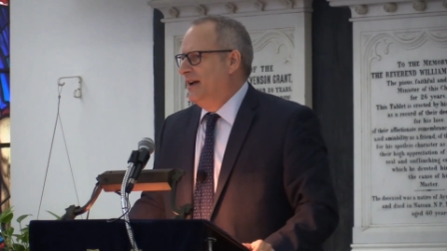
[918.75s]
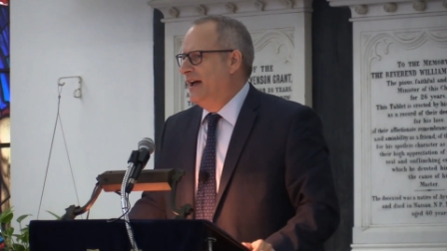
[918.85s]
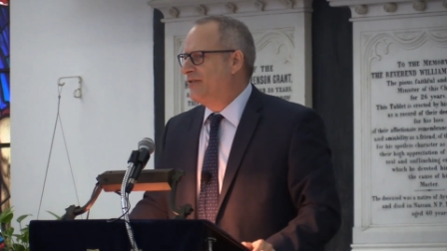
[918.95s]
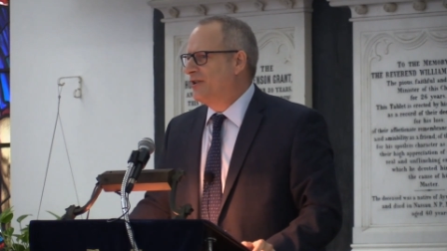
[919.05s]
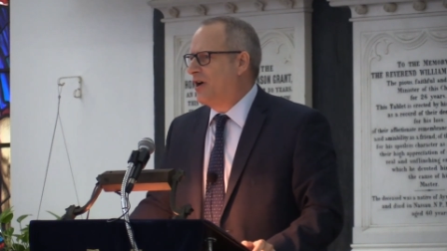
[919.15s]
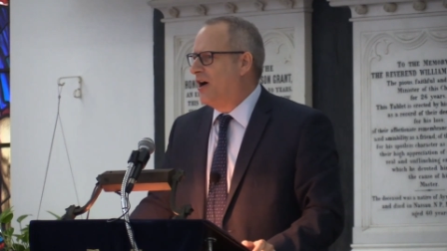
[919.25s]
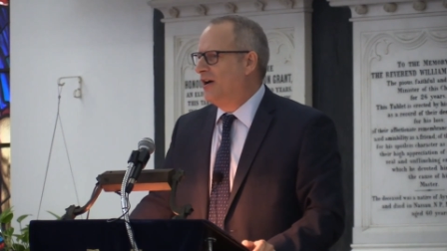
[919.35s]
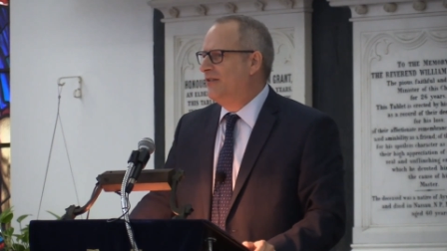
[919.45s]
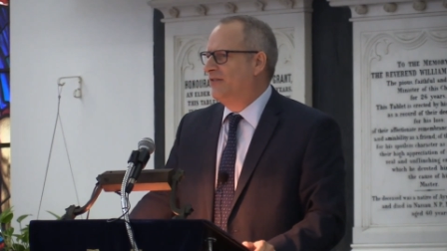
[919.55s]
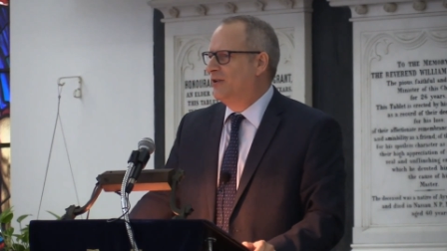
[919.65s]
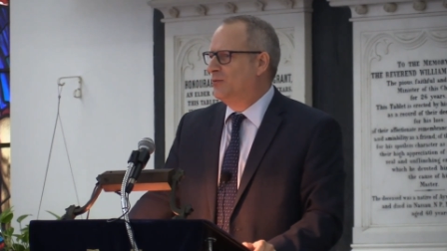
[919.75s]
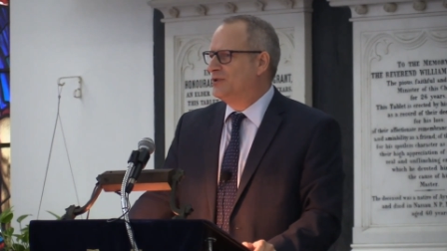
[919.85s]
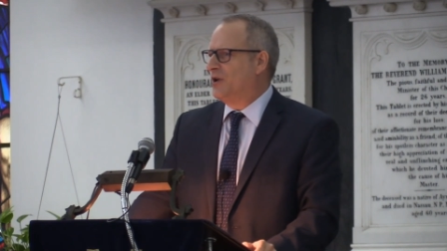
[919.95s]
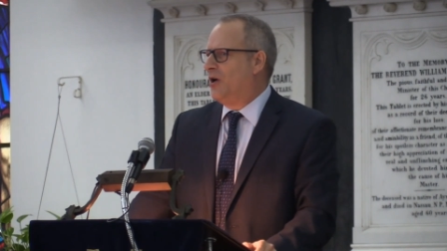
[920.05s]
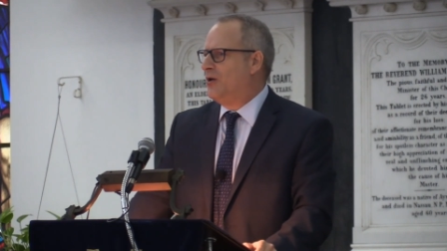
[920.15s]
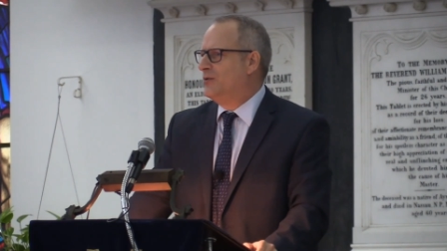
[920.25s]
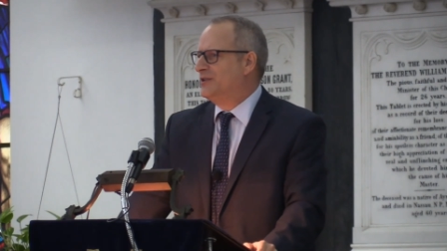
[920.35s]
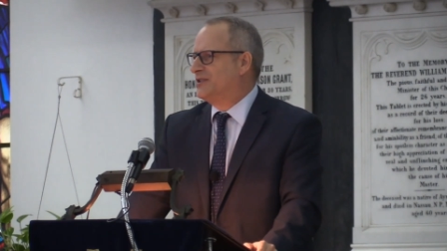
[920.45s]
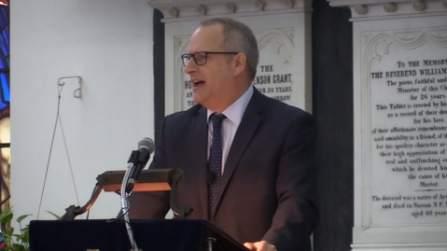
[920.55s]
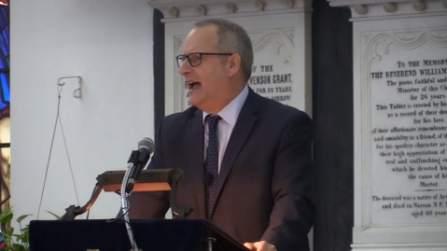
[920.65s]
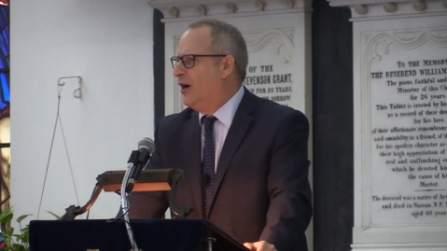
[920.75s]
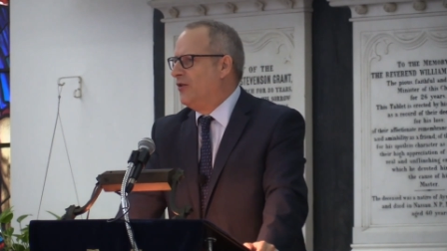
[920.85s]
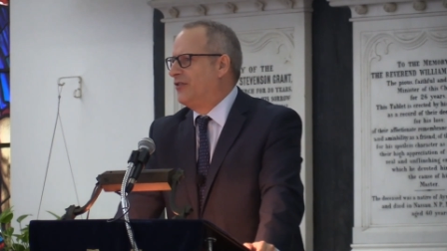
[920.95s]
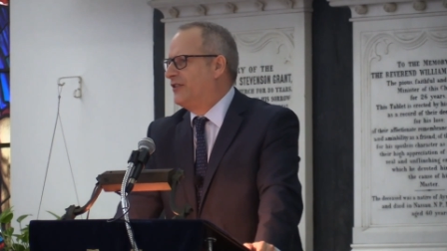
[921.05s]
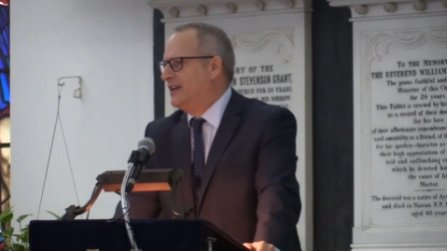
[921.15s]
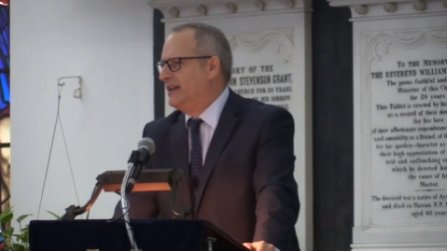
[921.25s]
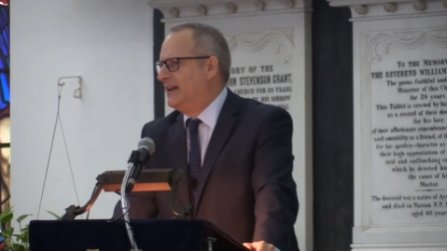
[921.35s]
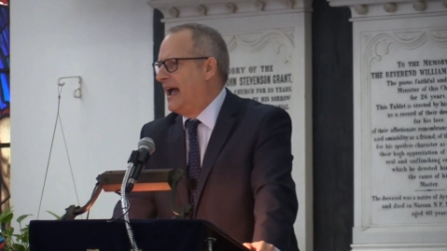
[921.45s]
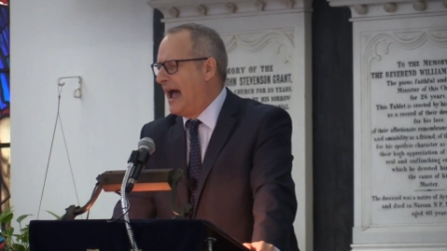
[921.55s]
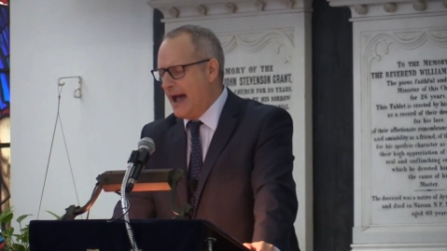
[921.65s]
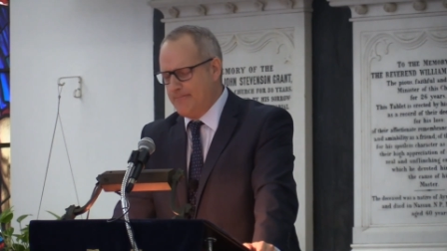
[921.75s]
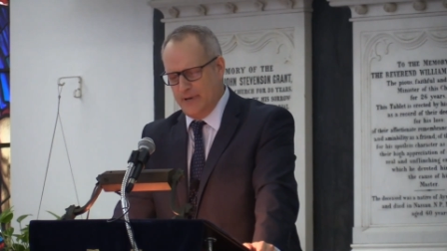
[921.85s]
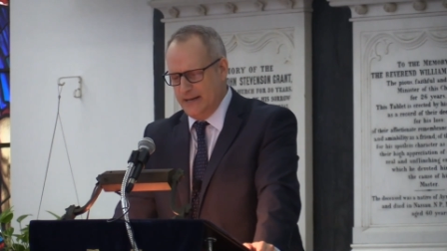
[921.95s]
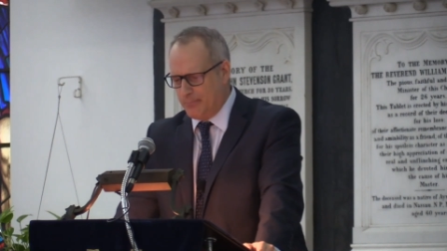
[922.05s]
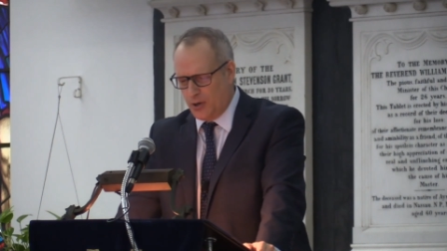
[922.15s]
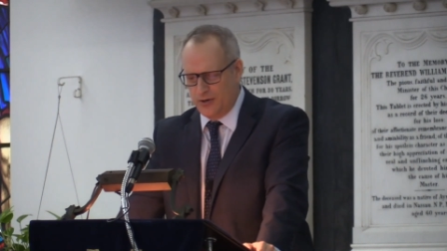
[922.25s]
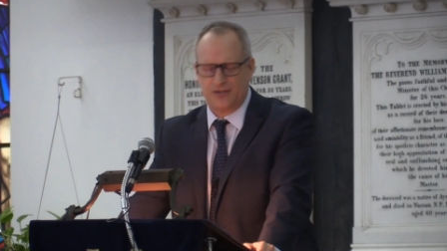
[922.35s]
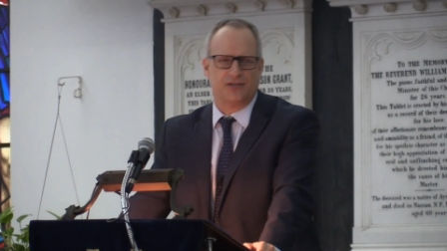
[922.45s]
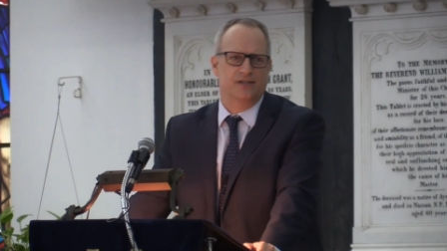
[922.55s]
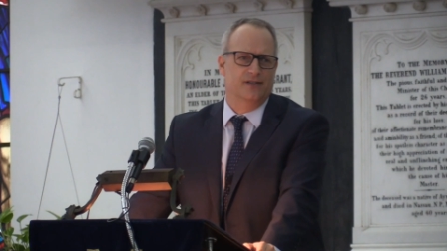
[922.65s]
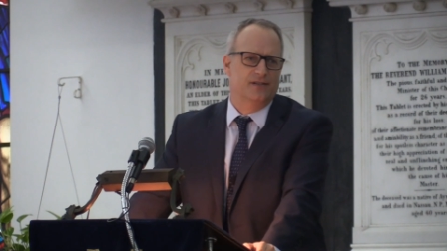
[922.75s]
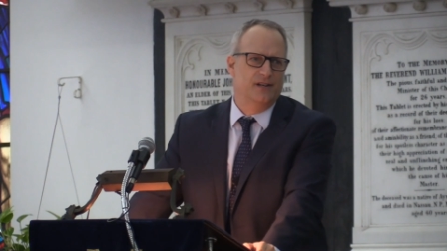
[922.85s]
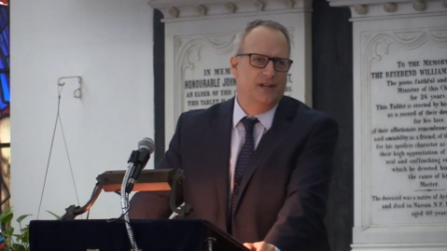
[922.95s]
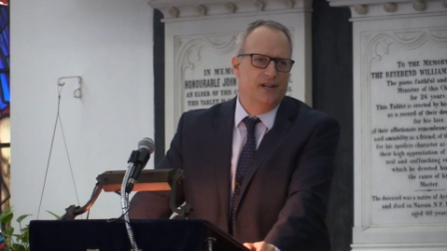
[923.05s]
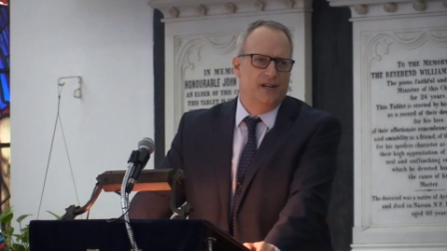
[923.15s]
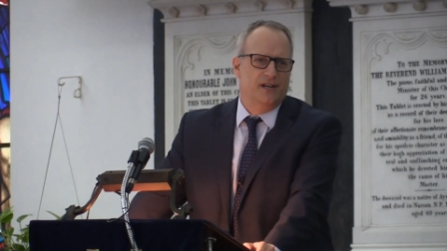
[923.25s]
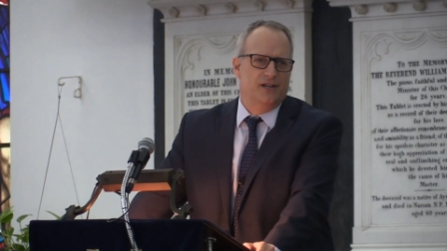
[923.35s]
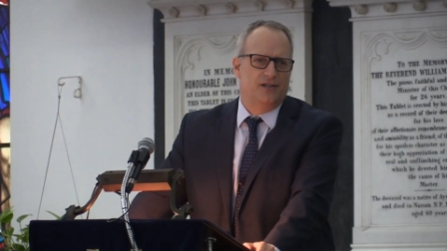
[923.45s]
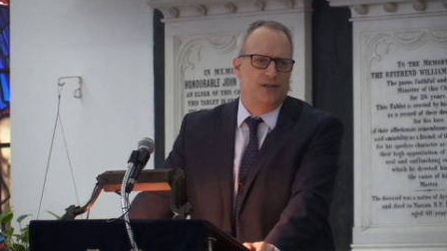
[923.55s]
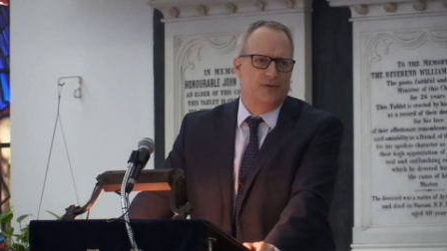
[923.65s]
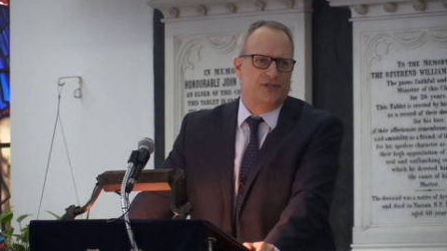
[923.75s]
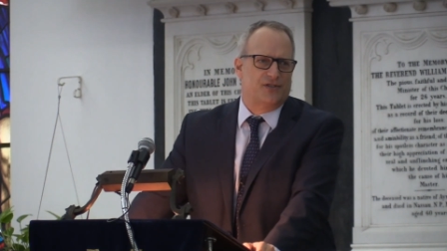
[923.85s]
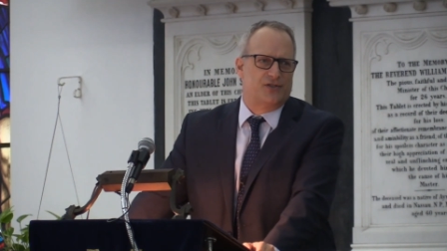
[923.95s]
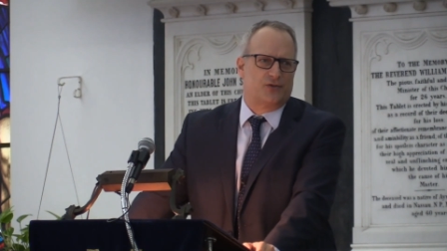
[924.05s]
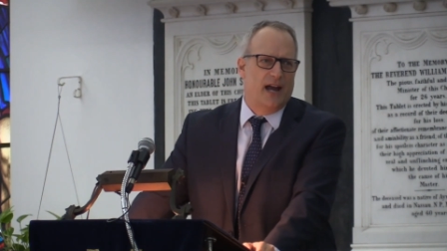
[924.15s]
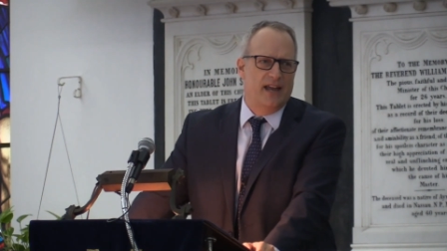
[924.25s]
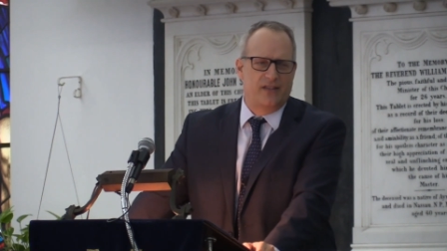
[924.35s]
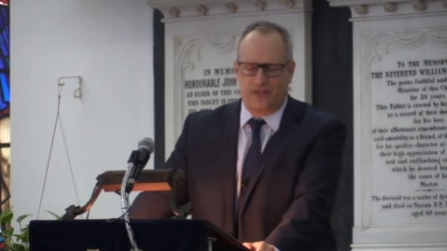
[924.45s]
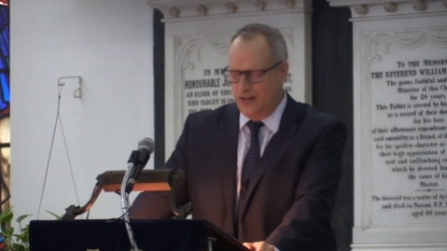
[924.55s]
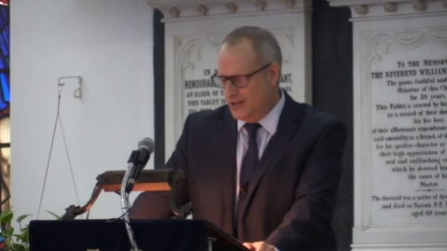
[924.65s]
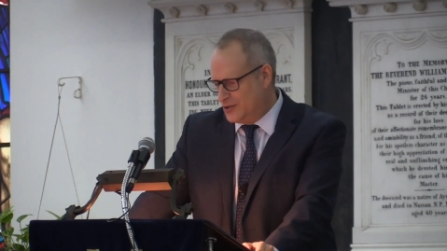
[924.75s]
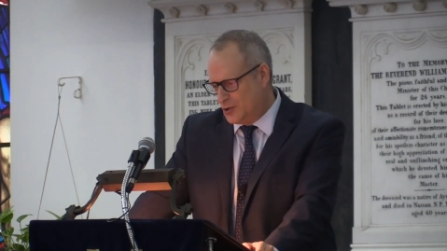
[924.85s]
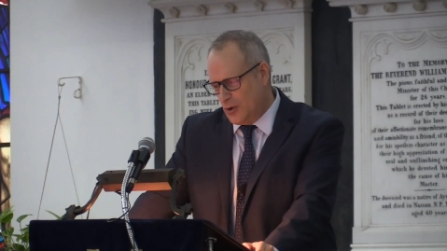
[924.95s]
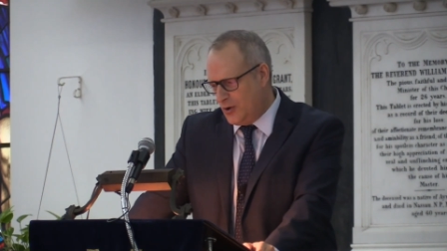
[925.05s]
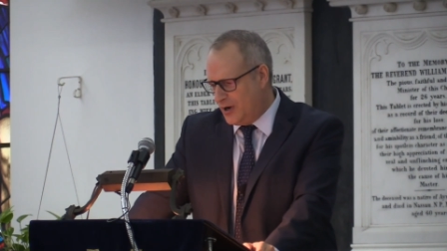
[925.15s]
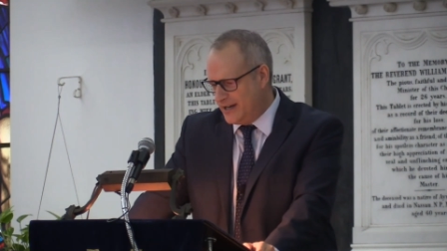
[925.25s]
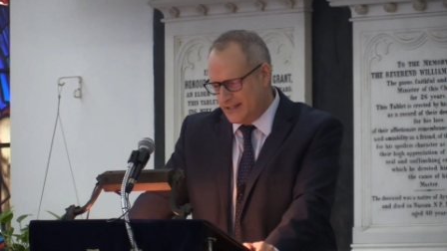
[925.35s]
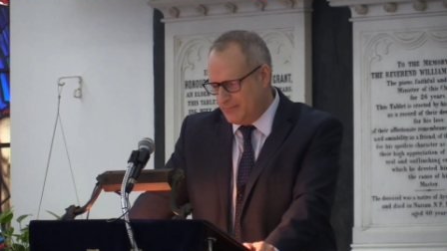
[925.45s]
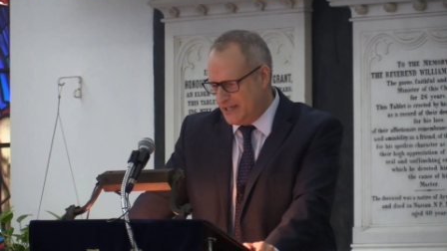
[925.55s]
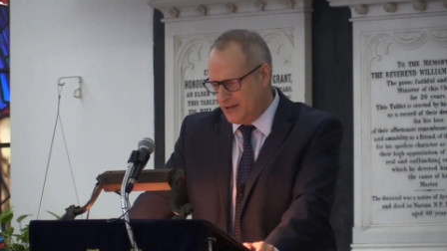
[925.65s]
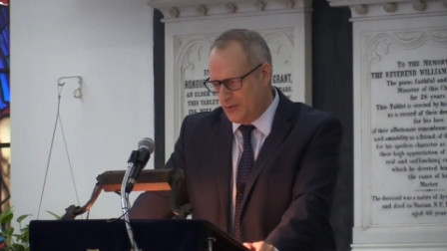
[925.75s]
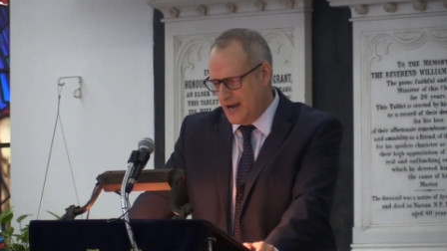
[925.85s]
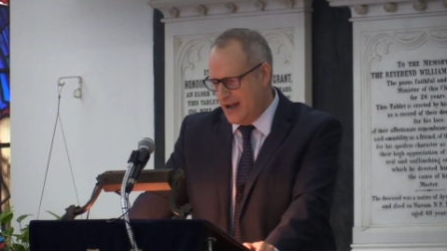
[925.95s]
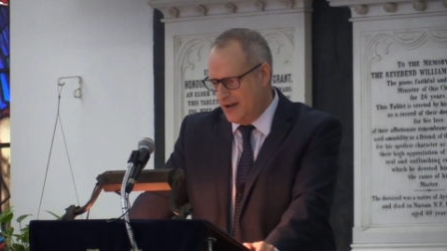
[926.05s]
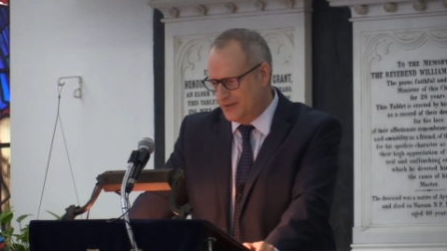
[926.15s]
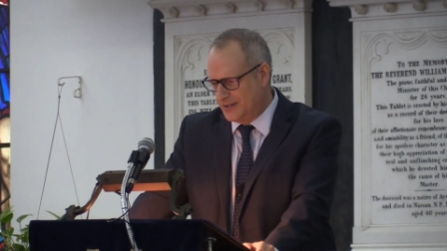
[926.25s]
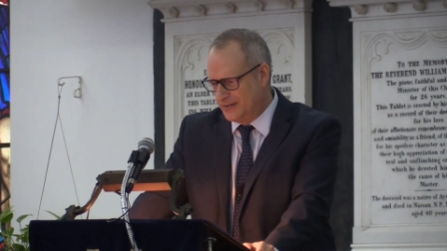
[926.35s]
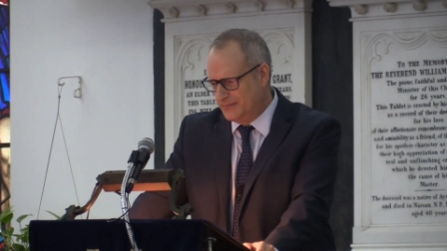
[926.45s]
Heather Carver was always a healthy, happy person. She was a strength and a joy to be around.